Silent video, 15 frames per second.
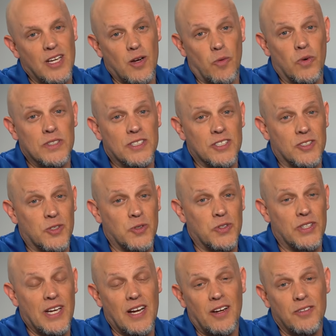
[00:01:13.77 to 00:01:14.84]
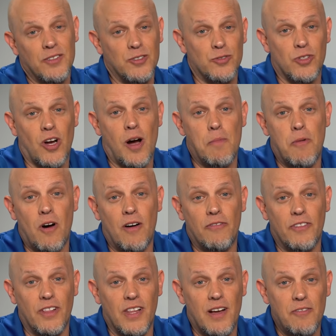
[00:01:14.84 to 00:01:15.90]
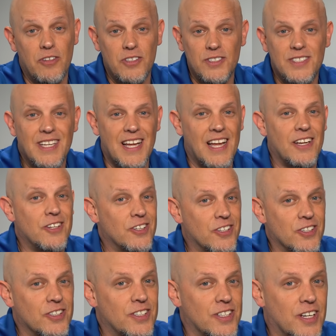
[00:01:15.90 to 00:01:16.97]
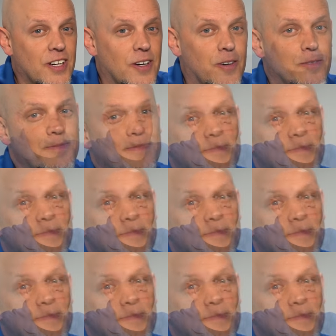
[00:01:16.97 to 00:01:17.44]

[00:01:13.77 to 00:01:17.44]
Once it's cooled down, you top off the levels and you're good to go.